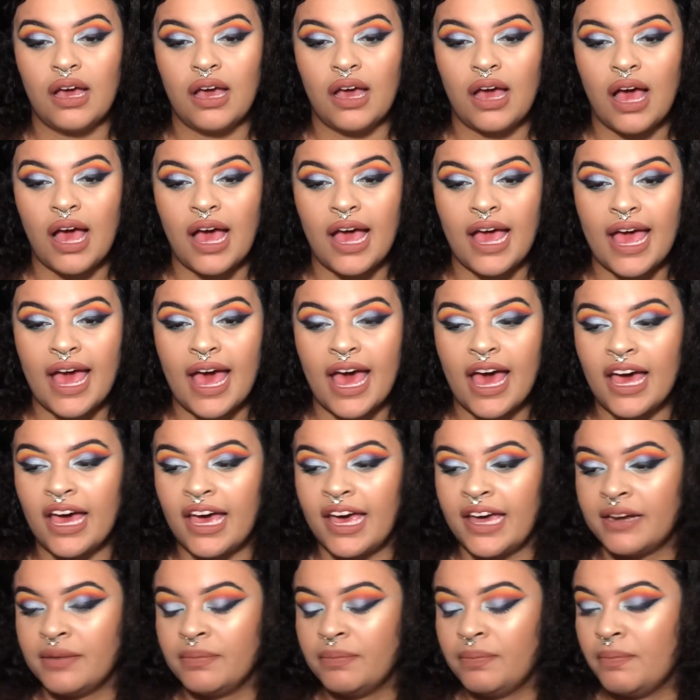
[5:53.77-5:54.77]
I
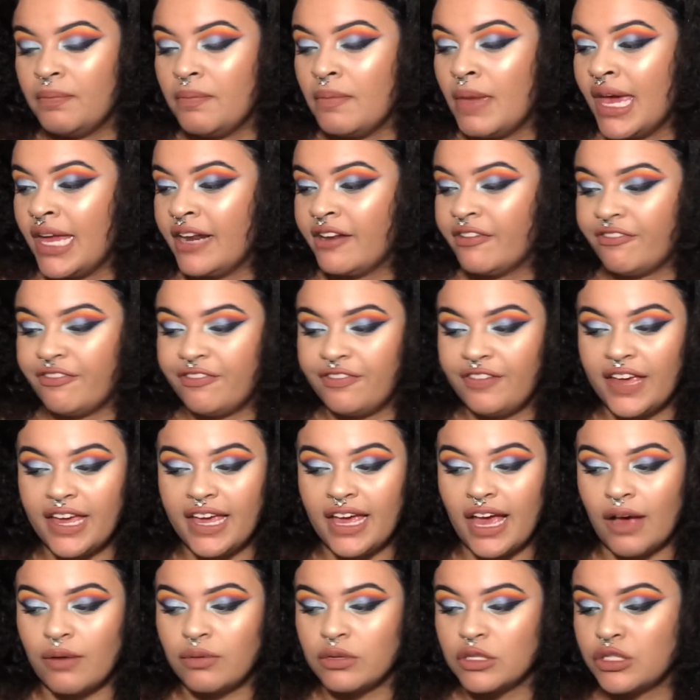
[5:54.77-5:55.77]
had made a fit.
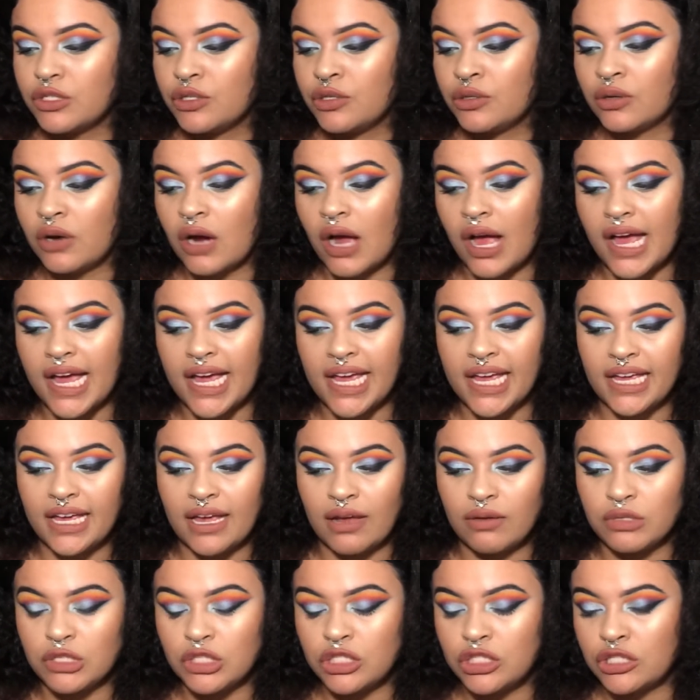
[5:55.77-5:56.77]
I was crying.
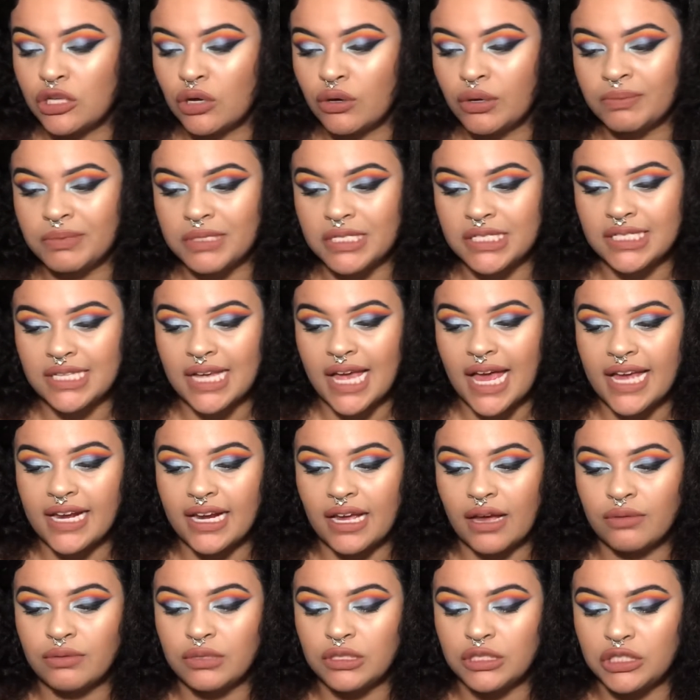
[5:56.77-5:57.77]
I was so upset.
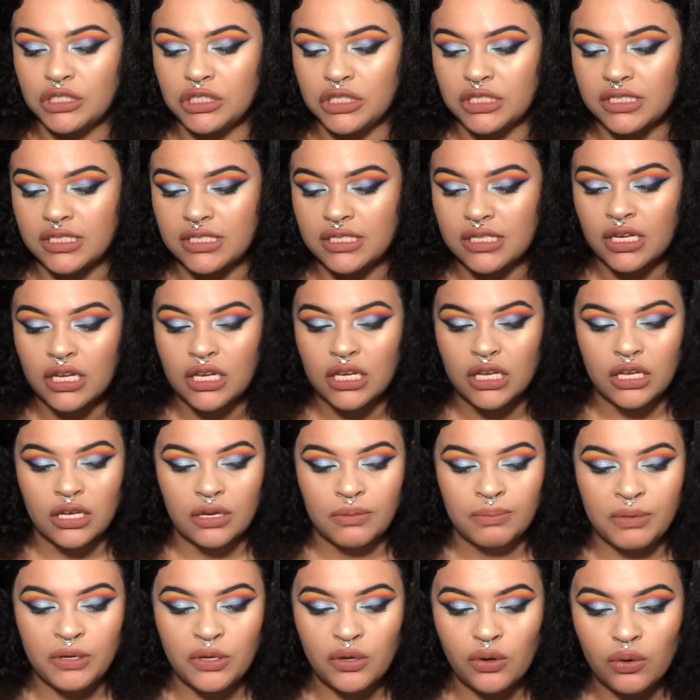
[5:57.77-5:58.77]
I was just
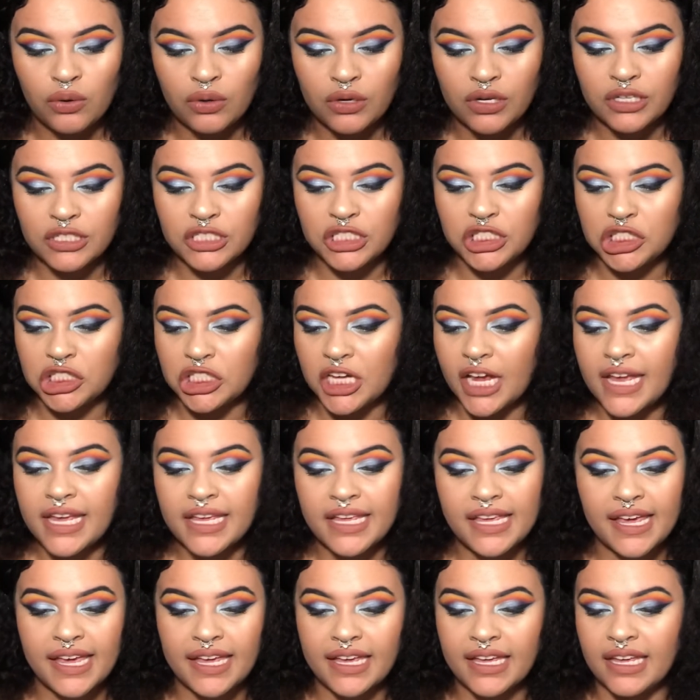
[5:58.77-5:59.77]
pure
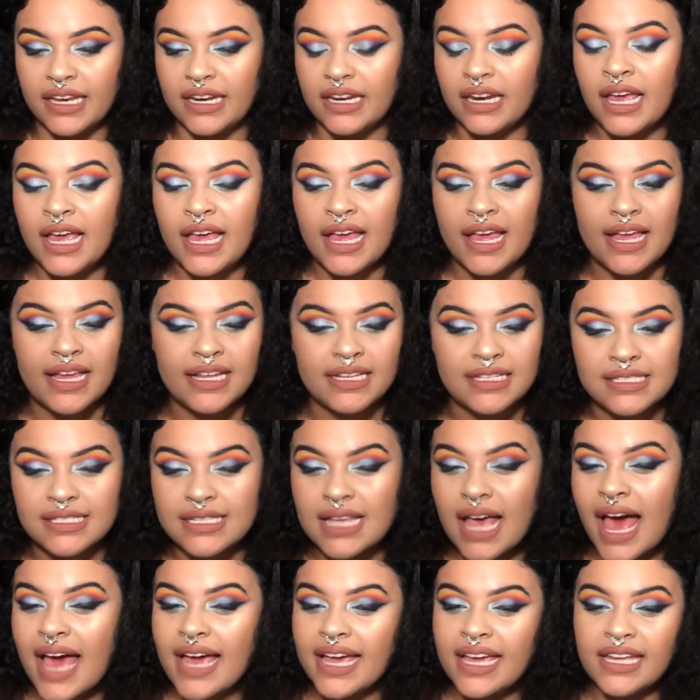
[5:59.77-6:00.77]
shaking and
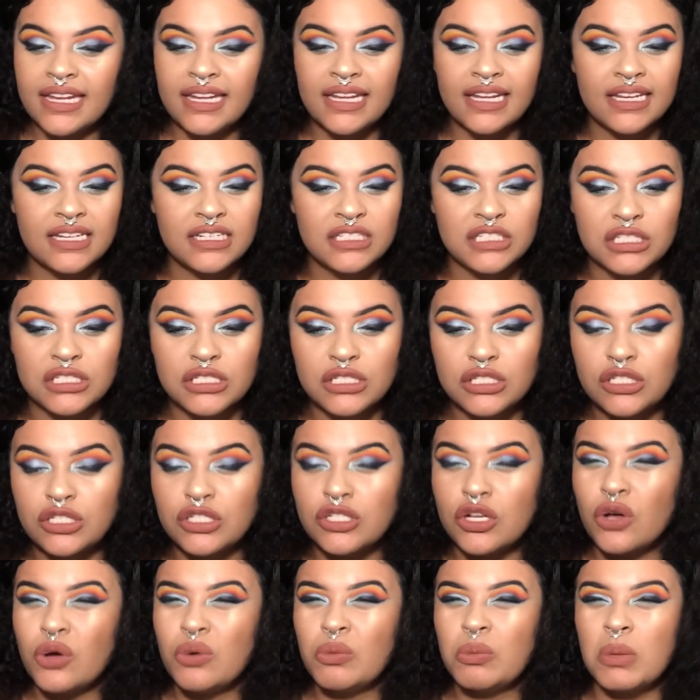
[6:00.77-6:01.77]
anxiety and just
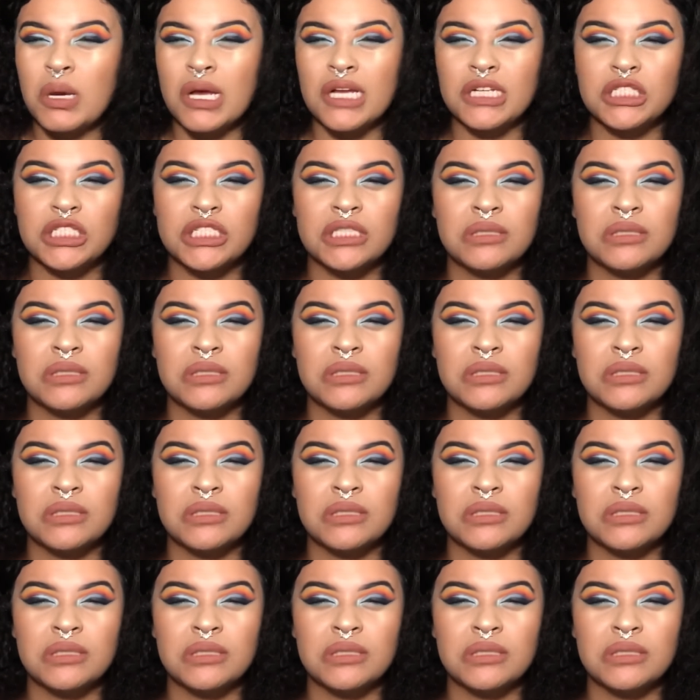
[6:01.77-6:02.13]
so much